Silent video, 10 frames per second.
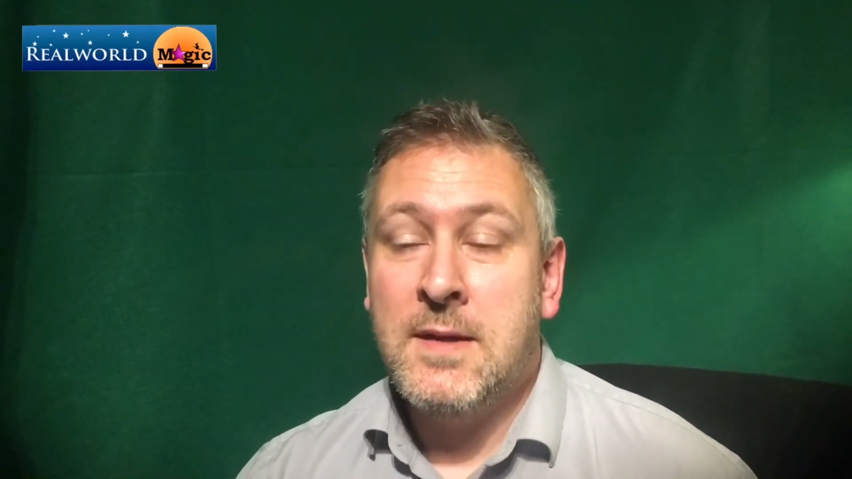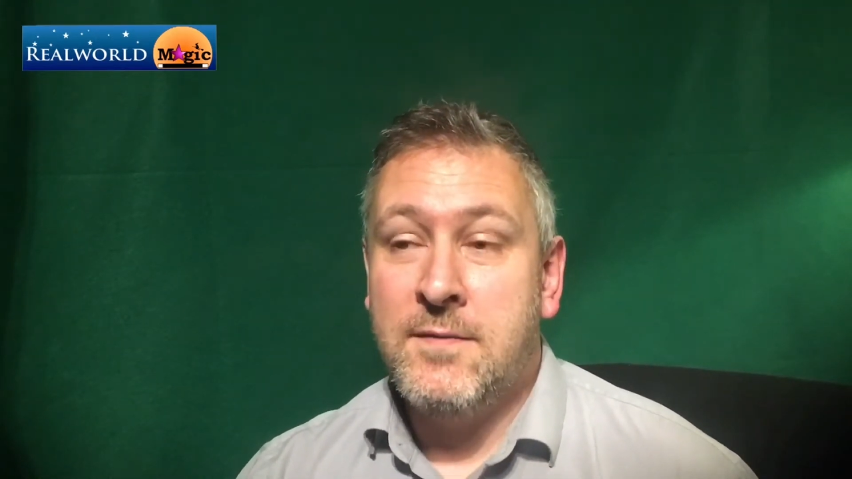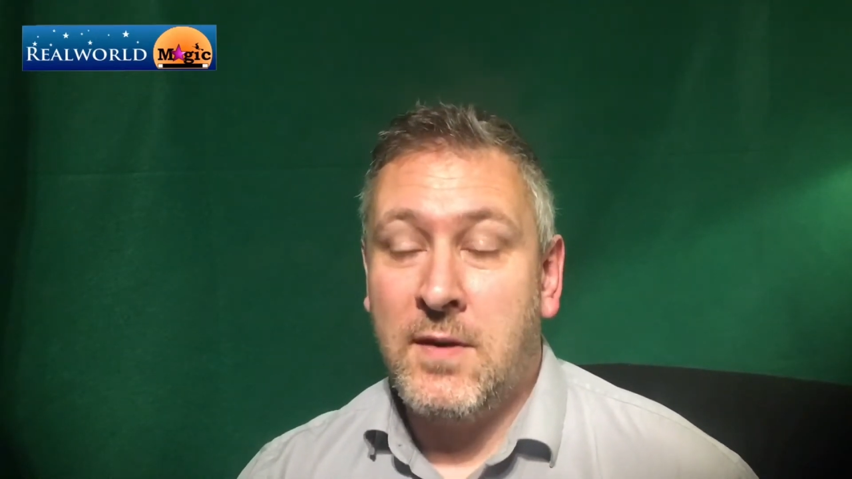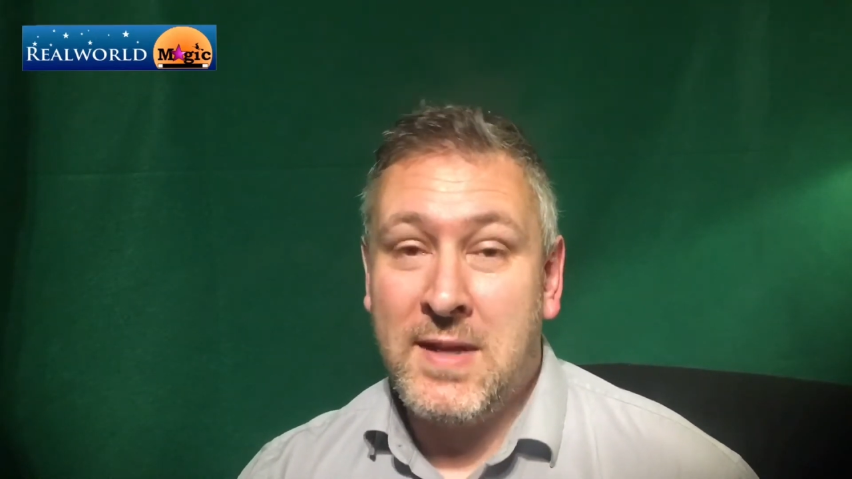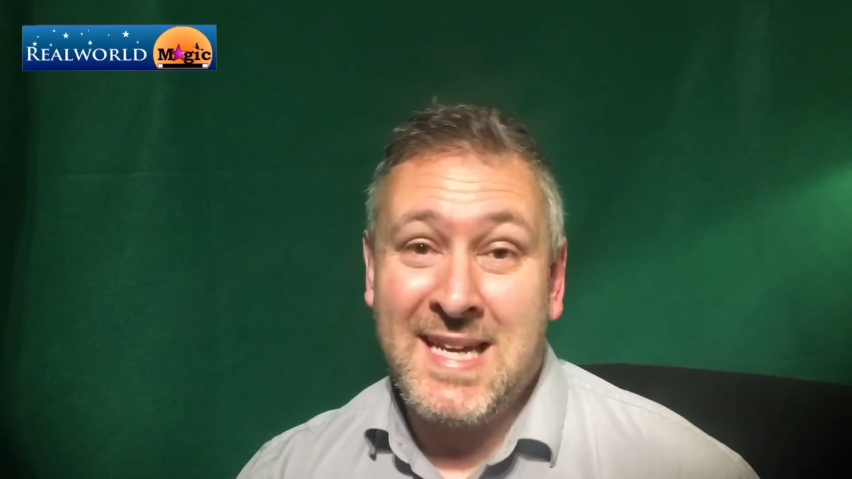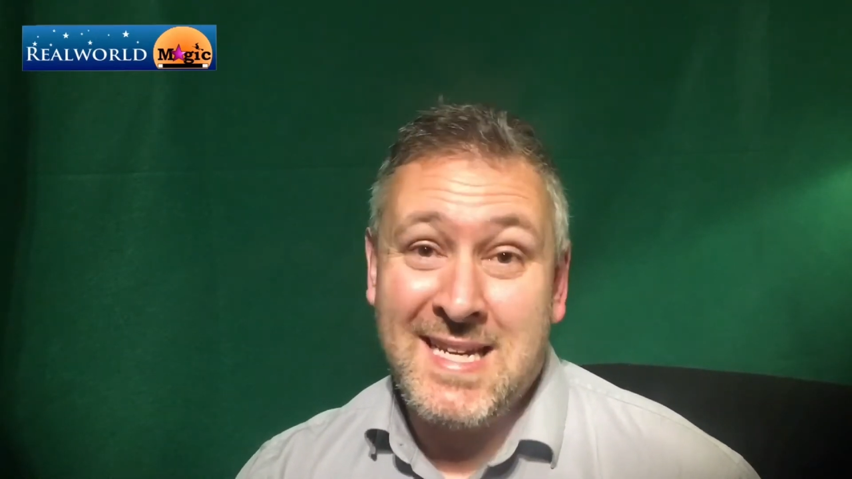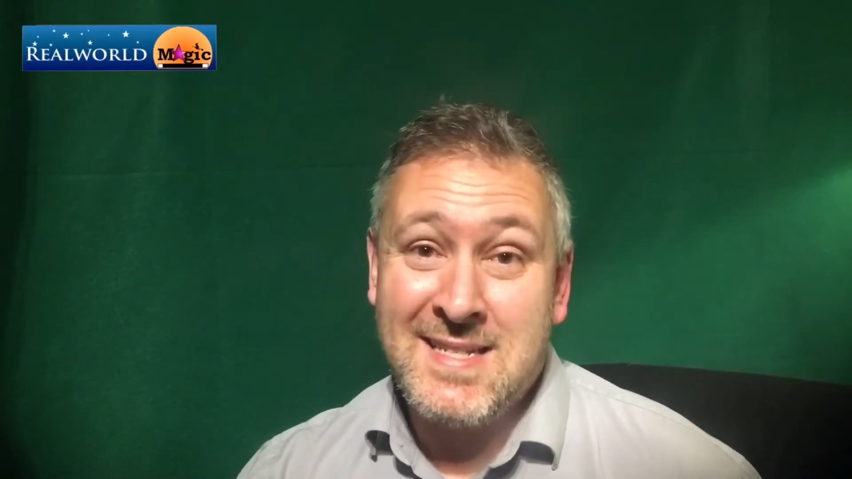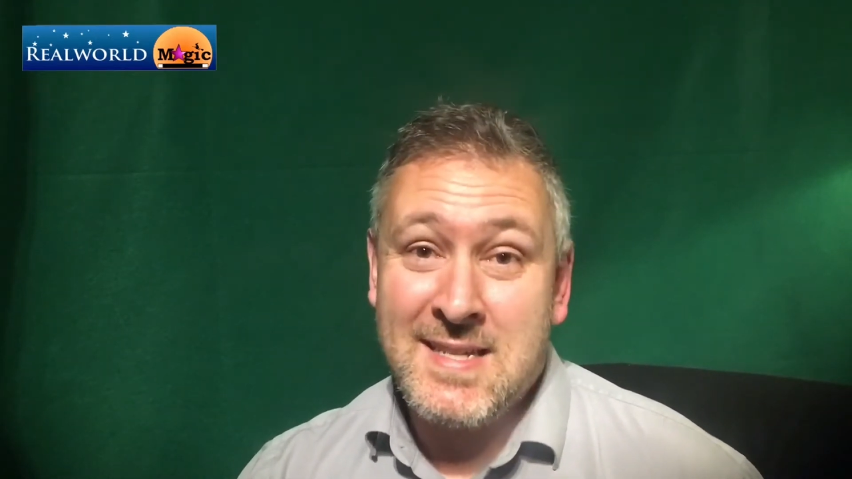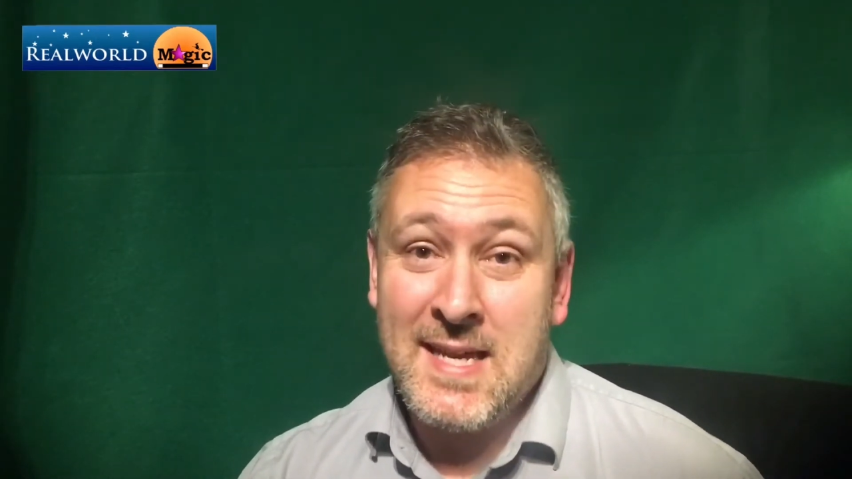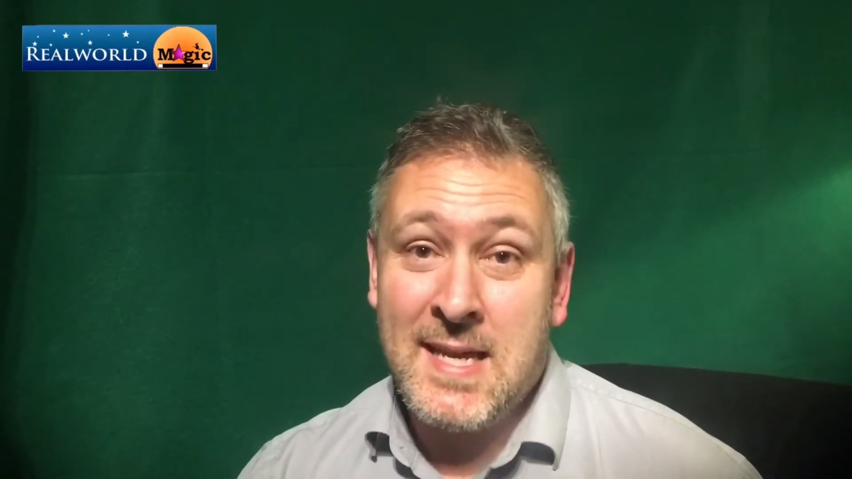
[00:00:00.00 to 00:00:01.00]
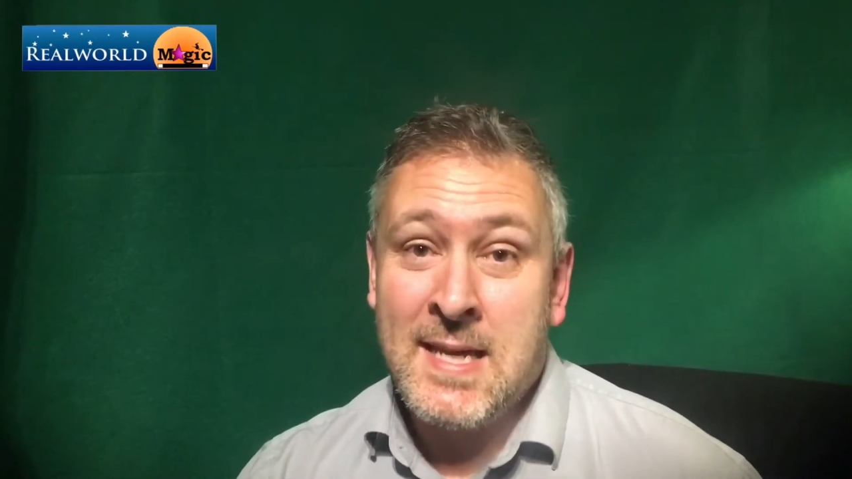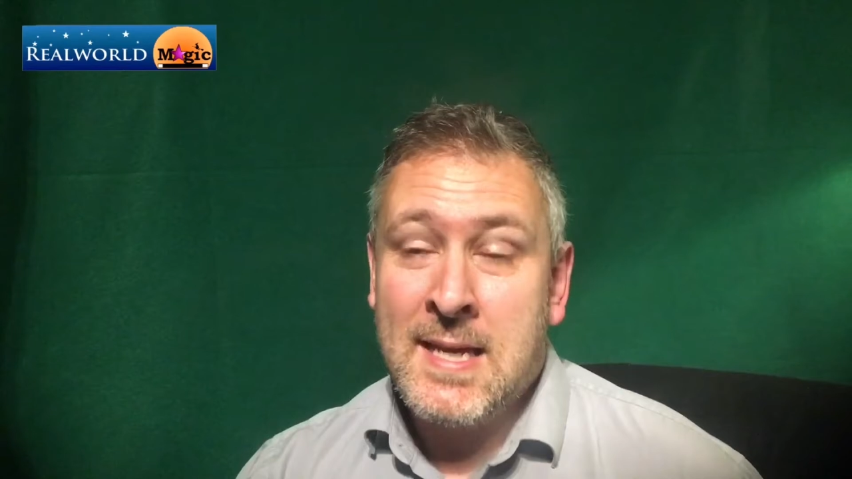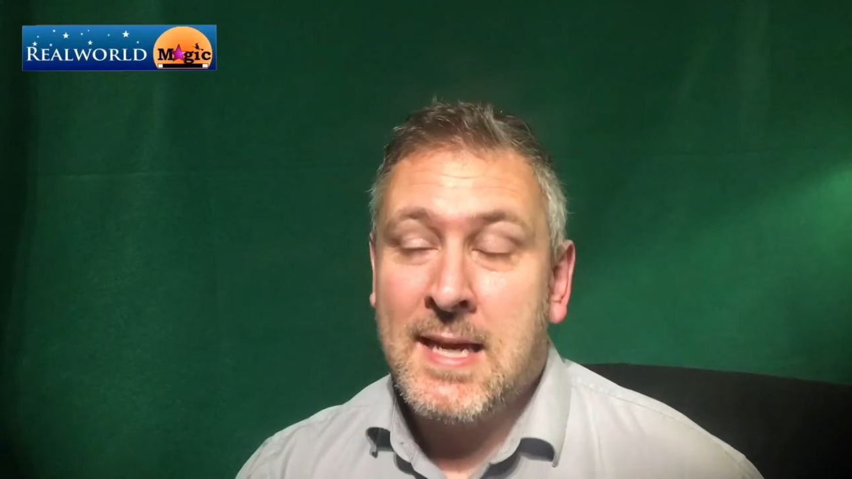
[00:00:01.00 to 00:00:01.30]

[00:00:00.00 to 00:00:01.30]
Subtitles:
very easy.